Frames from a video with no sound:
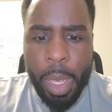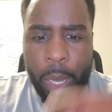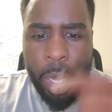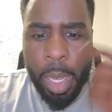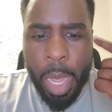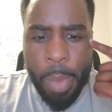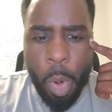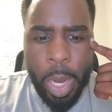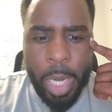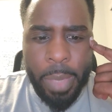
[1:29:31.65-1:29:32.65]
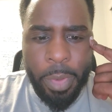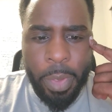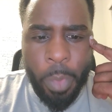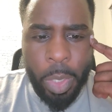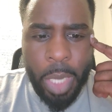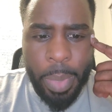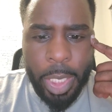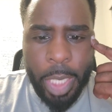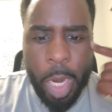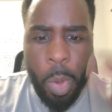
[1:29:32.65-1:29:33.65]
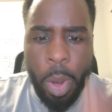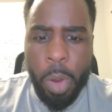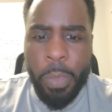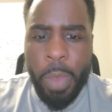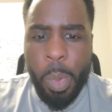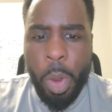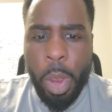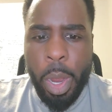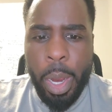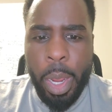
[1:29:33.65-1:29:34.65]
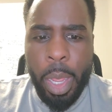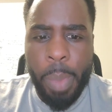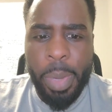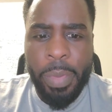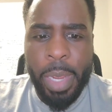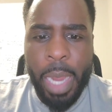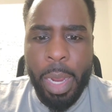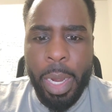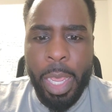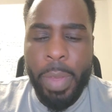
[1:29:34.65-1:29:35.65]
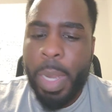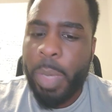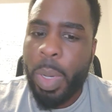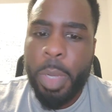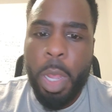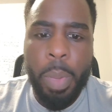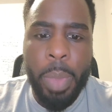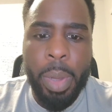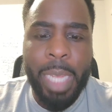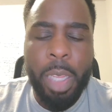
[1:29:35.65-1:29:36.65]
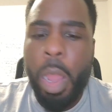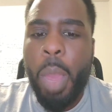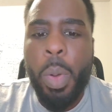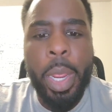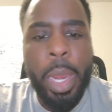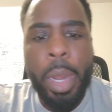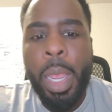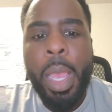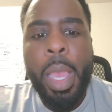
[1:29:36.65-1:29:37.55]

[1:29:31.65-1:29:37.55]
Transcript: I'm going to attempt for the 4th time in January or February. I'm definitely not going to give up. That's what I'm talking about. That's all I want to hear.